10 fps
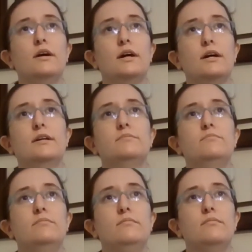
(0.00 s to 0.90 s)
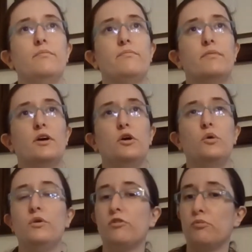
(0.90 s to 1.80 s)
Who
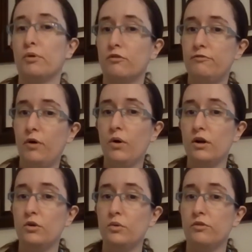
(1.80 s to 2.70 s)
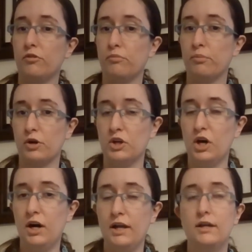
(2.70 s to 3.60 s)
is this book for? Who is this book
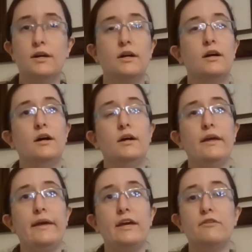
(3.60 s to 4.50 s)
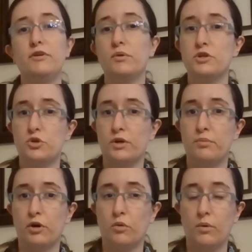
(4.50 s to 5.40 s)
not? If you enjoyed
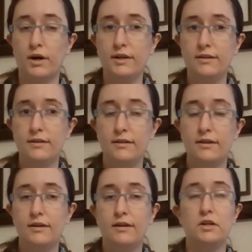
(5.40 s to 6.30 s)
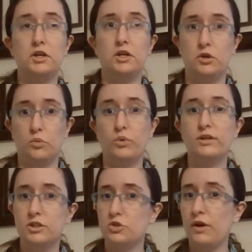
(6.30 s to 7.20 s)
book 1, you will
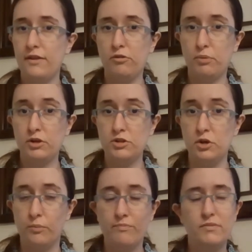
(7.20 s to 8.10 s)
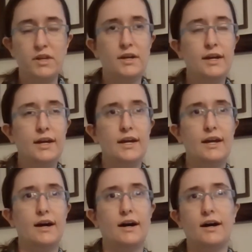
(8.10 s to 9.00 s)
enjoy this book too.
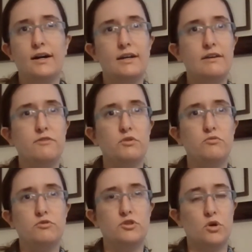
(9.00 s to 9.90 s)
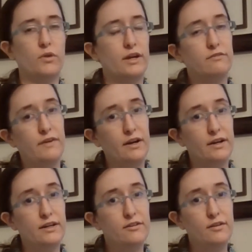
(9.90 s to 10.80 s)
If you don't like
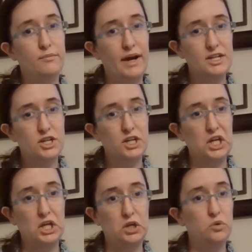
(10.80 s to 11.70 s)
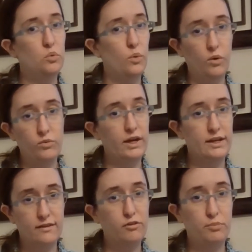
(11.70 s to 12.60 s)
fairies and magic, you won't like this